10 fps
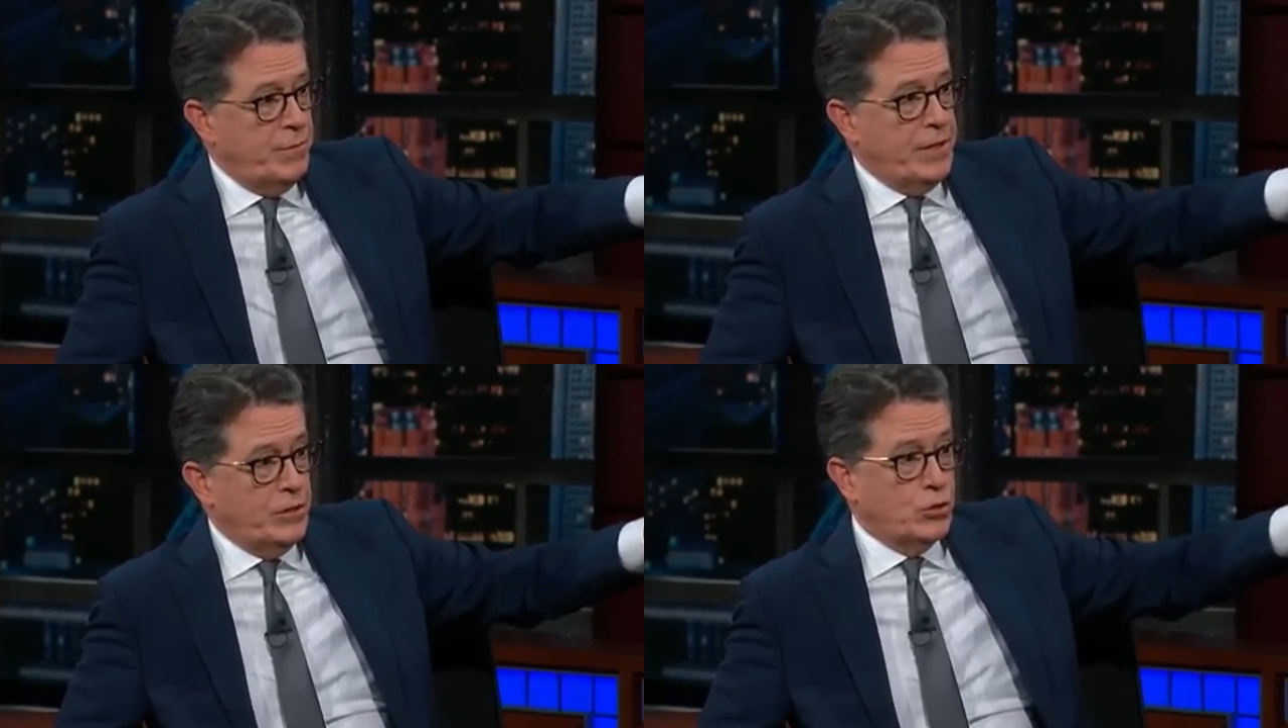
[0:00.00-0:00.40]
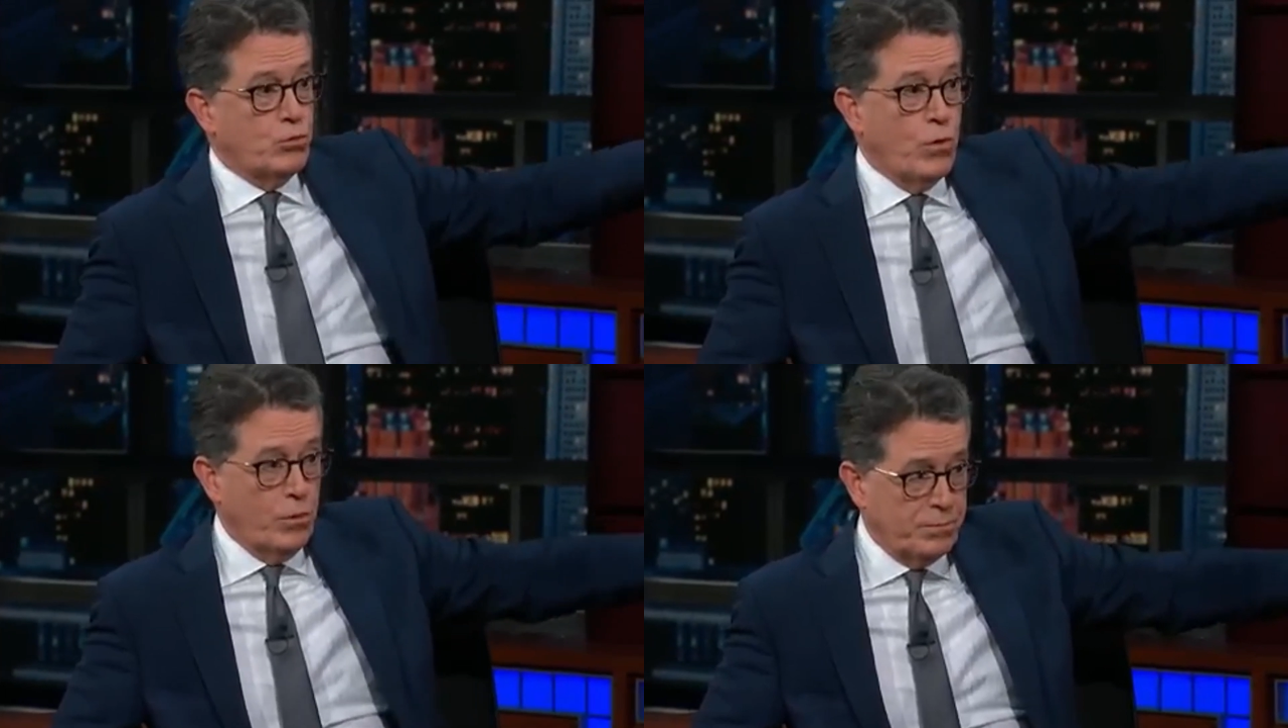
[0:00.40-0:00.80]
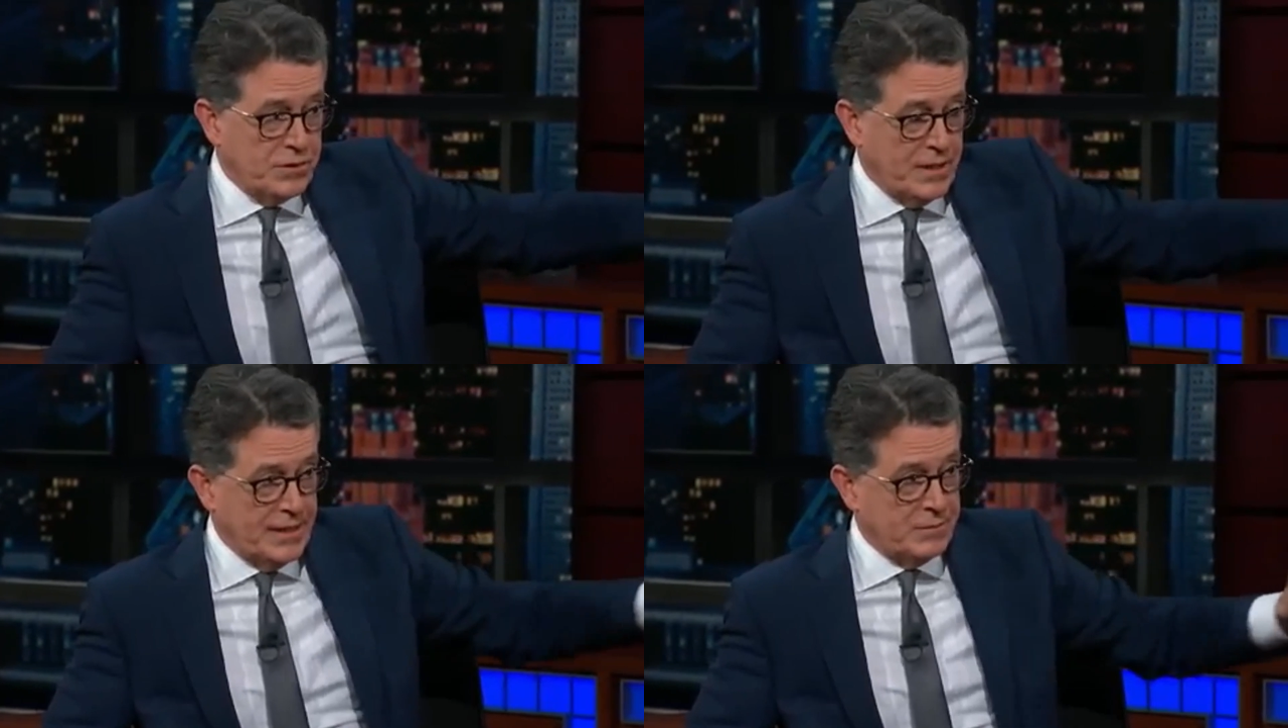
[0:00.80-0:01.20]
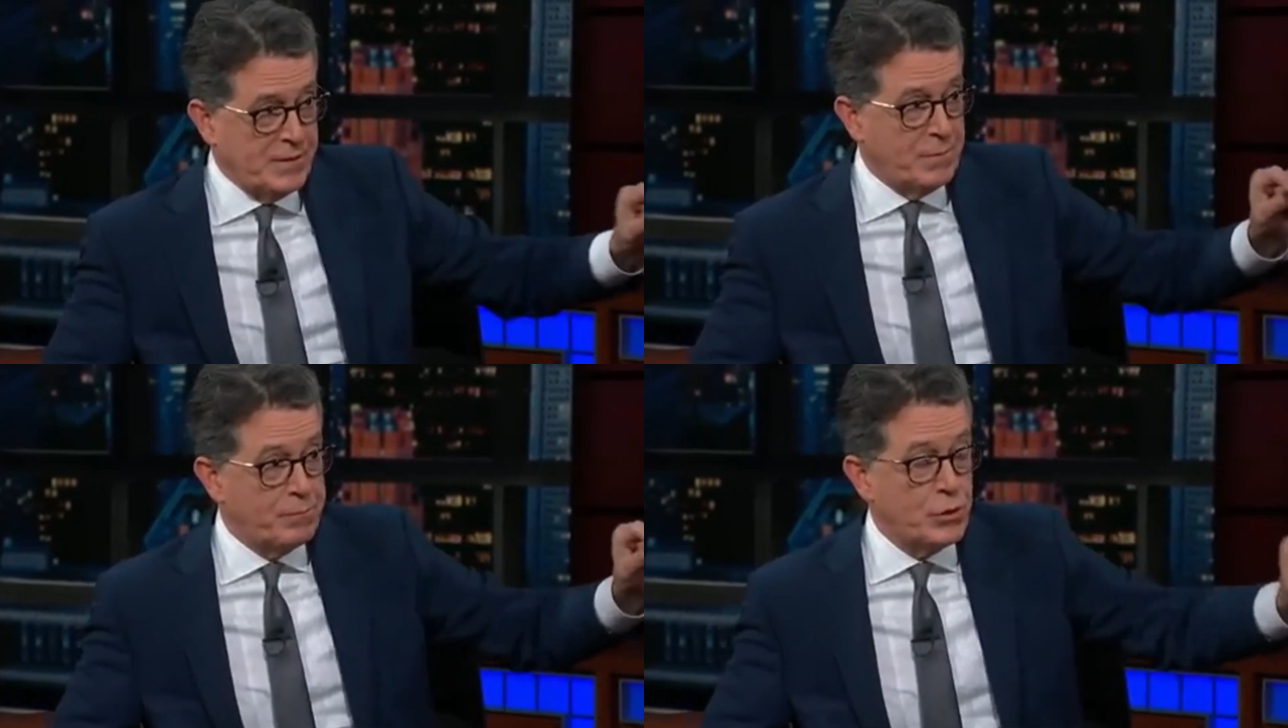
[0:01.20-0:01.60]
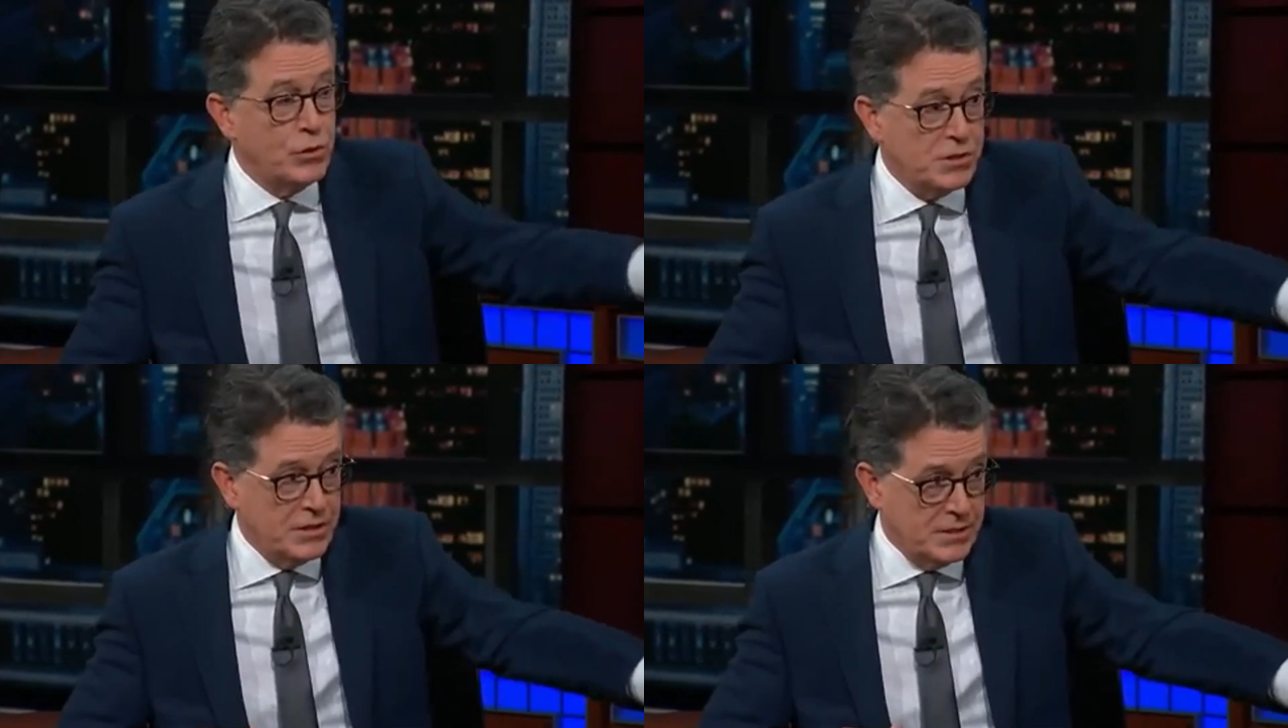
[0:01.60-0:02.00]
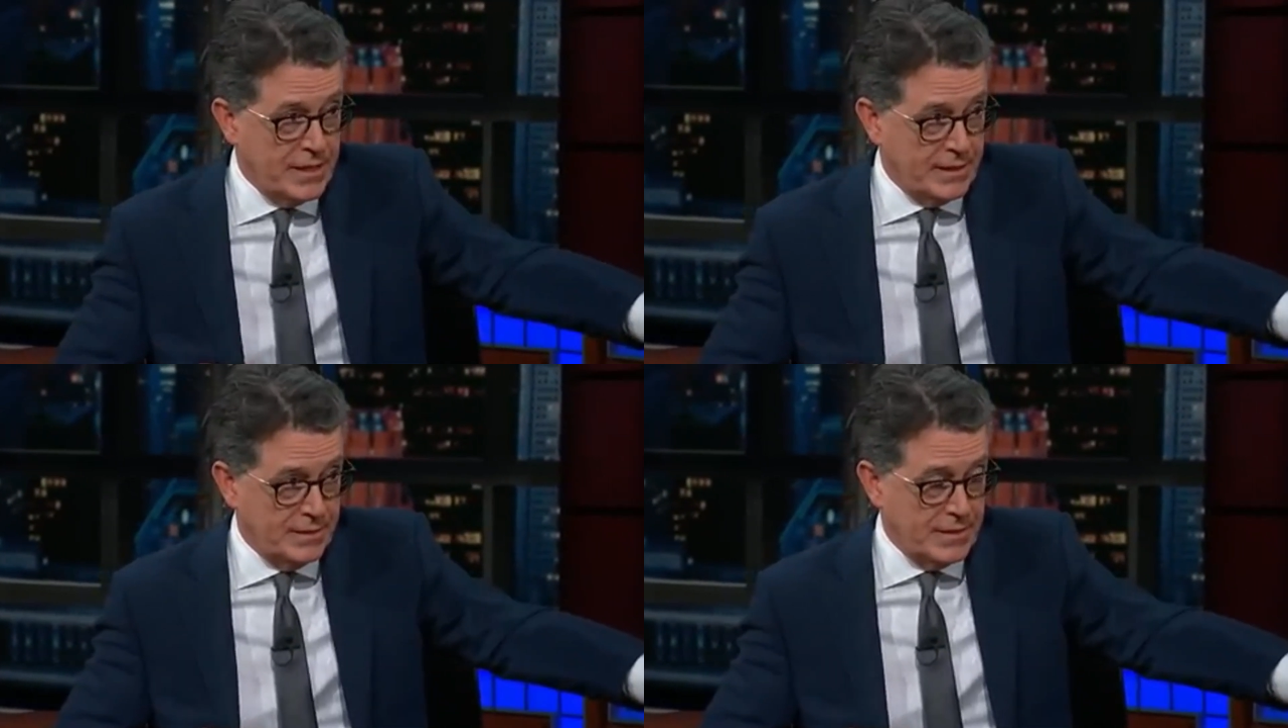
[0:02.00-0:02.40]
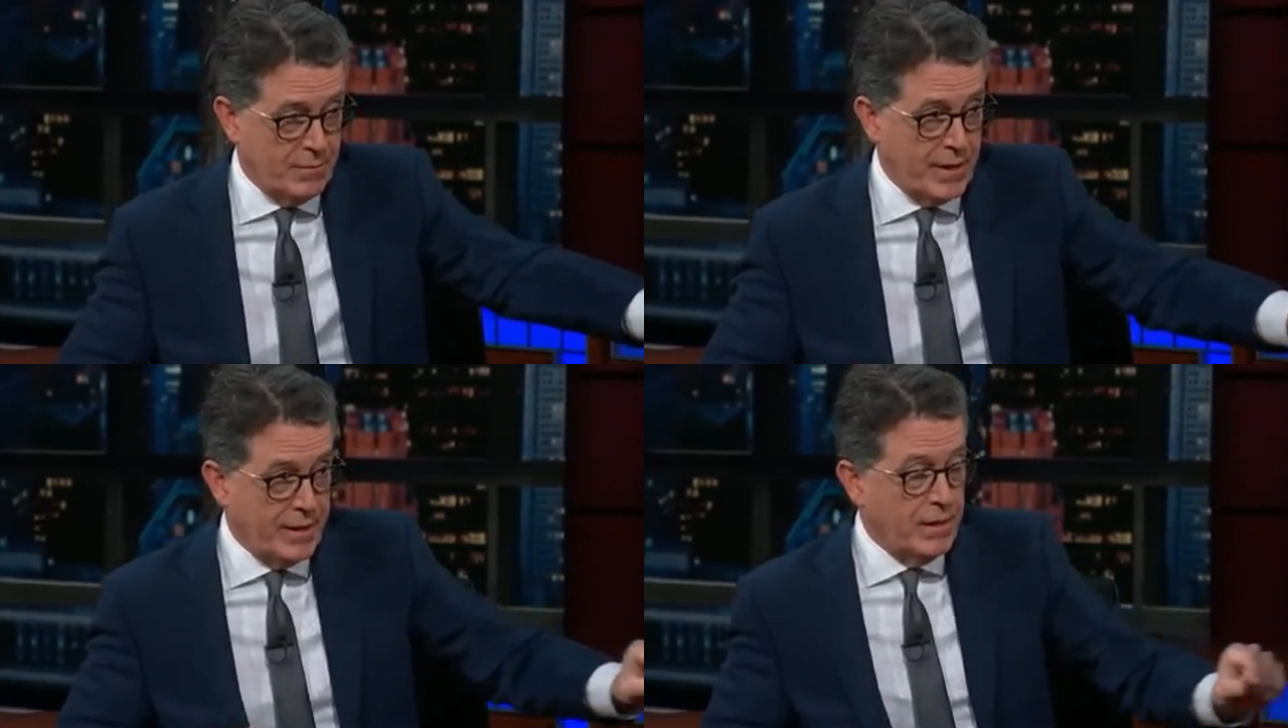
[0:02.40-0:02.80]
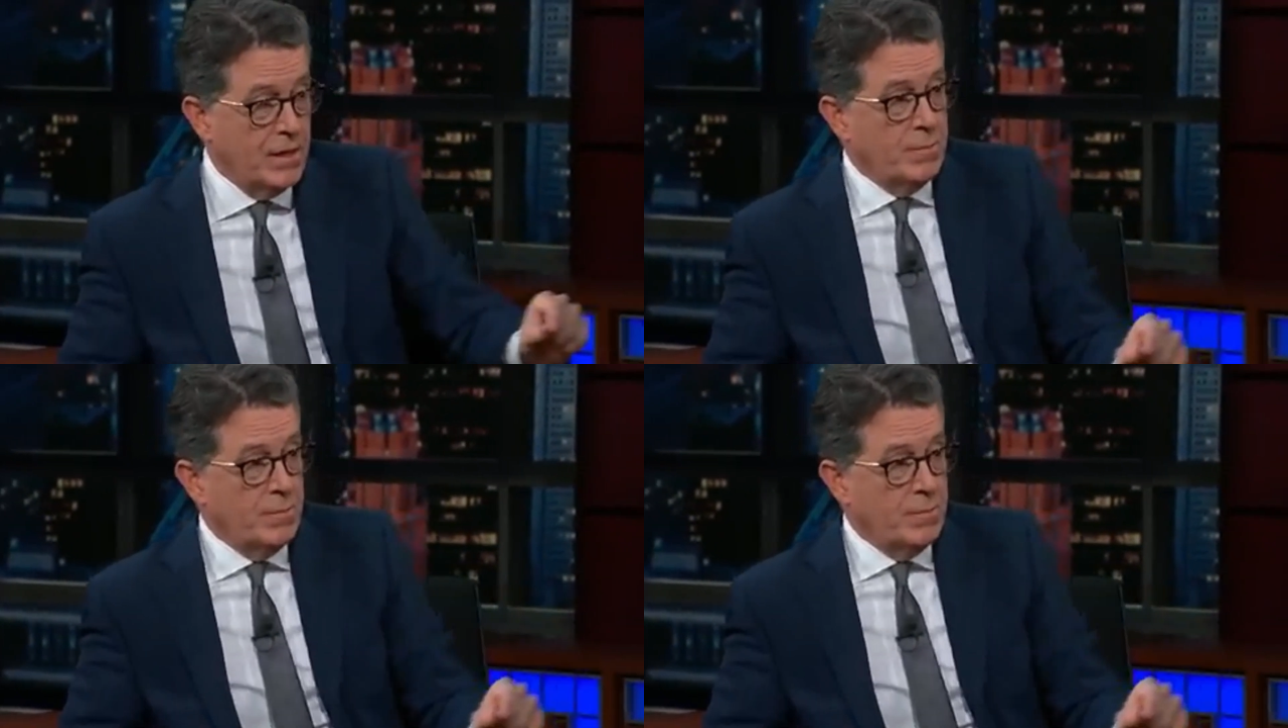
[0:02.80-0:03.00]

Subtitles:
and artificial intelligence, while Stewart